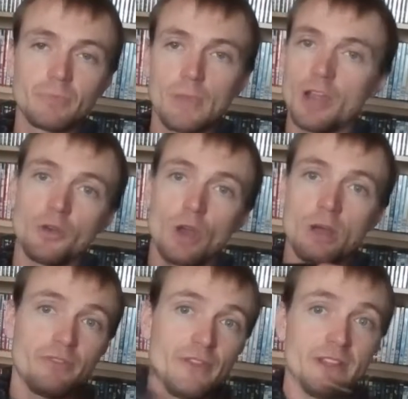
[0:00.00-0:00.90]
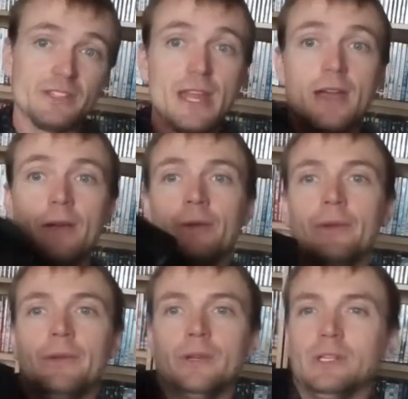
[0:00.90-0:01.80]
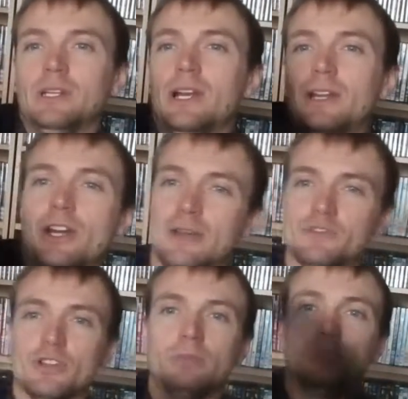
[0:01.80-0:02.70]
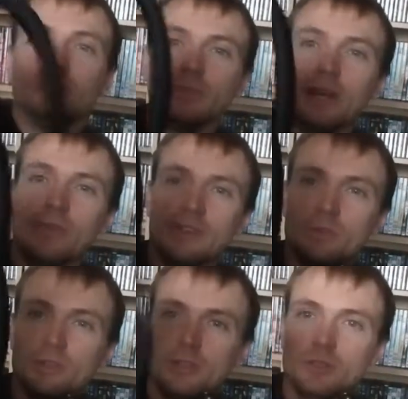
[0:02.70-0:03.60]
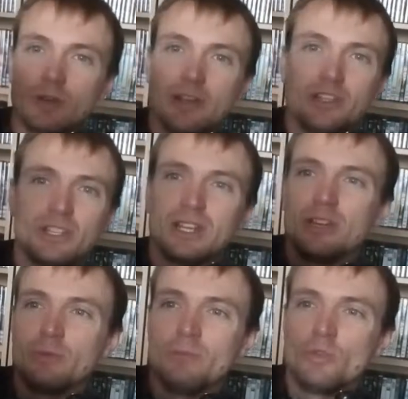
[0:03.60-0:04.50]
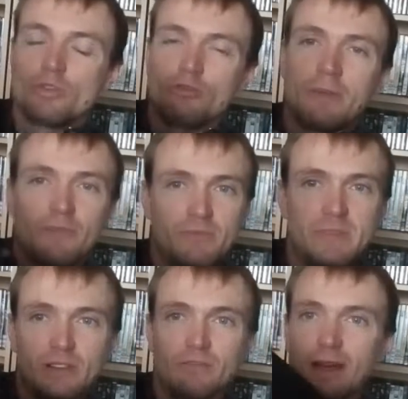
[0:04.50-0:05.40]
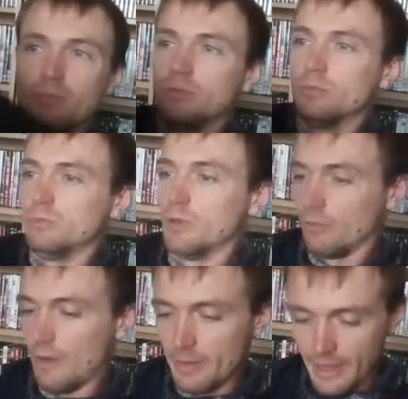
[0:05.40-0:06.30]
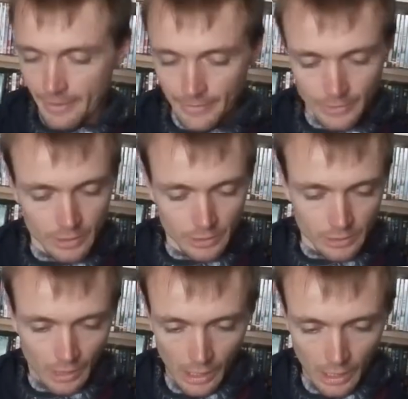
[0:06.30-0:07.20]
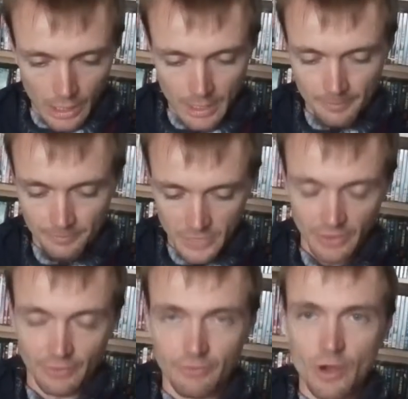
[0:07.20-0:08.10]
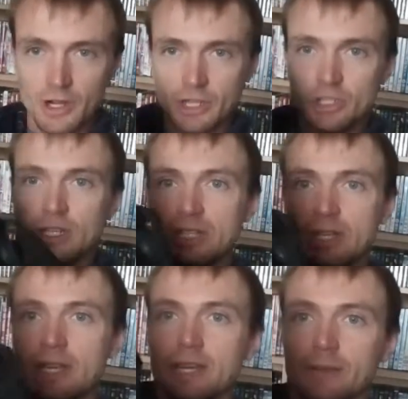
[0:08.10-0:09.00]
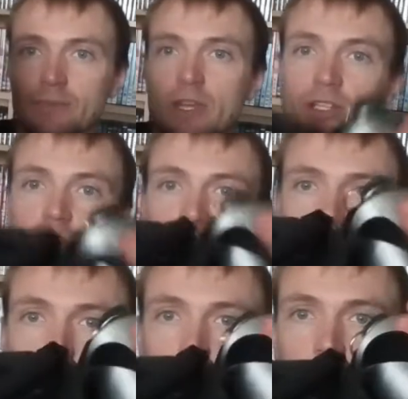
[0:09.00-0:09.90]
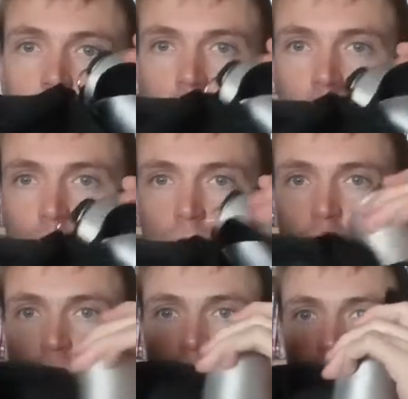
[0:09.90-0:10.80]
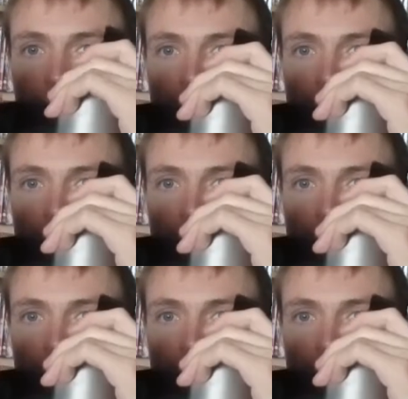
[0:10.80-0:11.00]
I don't know how many feet they are. And I have some, and this one as well. It's just a little bit more grip for me to grab when I'm grabbing it. In the front, as you can see, there's two bottle holders